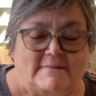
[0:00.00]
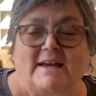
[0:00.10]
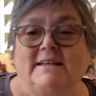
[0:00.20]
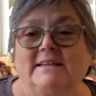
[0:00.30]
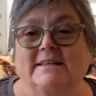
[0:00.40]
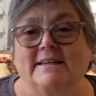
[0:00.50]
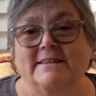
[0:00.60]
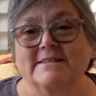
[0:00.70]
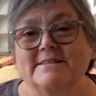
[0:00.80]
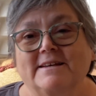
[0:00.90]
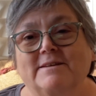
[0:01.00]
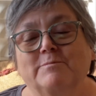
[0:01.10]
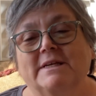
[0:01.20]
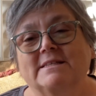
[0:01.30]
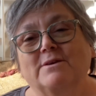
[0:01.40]
I need to get this done
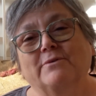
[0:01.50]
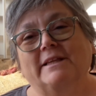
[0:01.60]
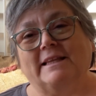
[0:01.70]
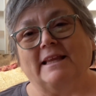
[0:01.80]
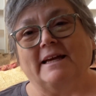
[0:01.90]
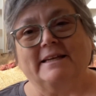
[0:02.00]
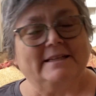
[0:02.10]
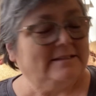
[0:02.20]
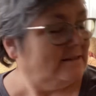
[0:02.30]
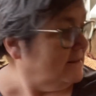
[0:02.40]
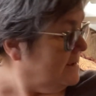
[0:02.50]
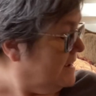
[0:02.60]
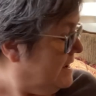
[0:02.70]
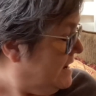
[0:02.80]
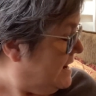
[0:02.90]
because I really like it
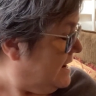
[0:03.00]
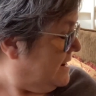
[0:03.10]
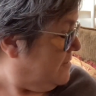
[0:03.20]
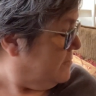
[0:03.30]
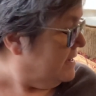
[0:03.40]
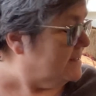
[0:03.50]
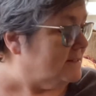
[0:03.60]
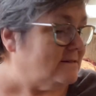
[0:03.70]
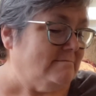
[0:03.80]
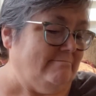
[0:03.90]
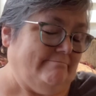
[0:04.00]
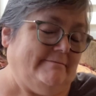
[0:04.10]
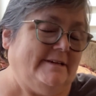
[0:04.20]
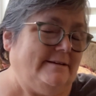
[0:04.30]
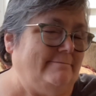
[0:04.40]
um, it's
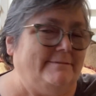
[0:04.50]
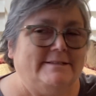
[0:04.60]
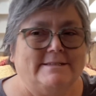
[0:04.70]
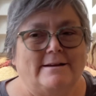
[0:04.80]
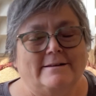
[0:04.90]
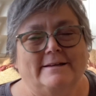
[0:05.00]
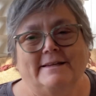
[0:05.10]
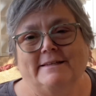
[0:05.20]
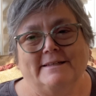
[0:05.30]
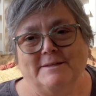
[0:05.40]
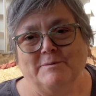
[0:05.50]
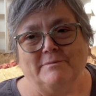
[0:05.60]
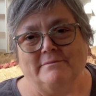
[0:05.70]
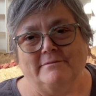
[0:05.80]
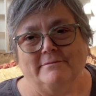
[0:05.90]
it's not going to get done
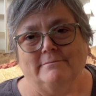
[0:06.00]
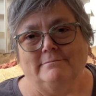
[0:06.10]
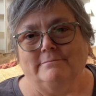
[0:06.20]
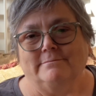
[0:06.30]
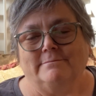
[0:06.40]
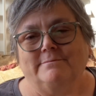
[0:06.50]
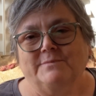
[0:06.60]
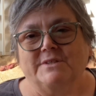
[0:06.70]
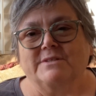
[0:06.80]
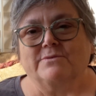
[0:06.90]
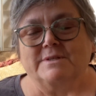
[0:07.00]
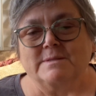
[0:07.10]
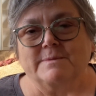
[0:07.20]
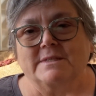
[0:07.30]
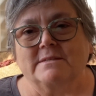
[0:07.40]
this
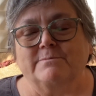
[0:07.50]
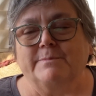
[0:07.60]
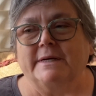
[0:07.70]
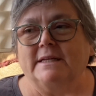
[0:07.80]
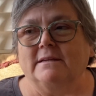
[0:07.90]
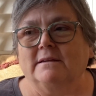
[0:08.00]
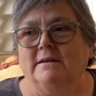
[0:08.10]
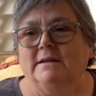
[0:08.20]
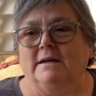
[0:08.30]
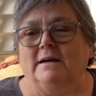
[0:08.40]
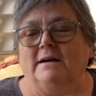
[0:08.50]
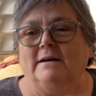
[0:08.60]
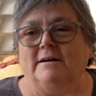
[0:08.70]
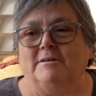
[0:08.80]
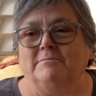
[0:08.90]
Christmas, but
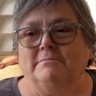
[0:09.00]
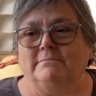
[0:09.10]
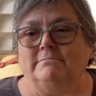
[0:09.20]
um,